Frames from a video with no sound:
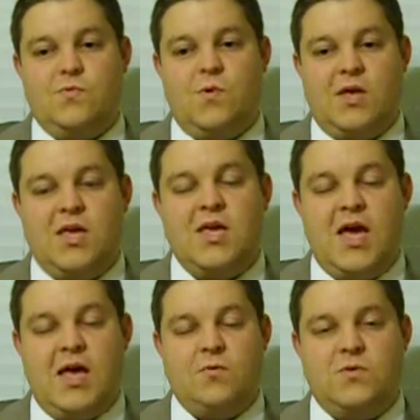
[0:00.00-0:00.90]
What he
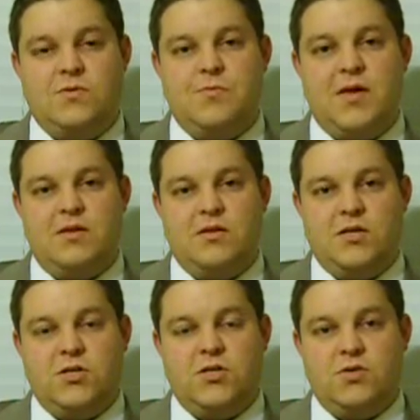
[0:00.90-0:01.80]
had was a mental
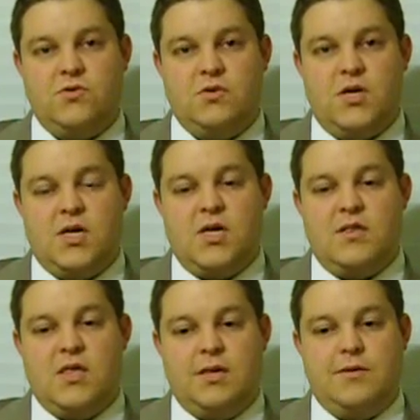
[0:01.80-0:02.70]
issue
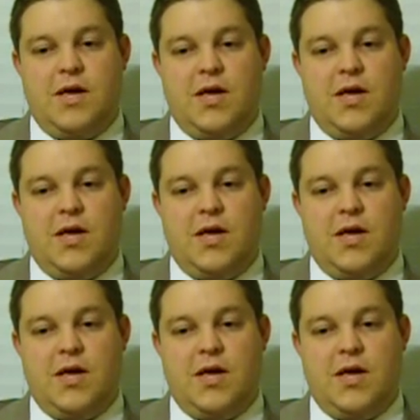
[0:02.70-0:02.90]
that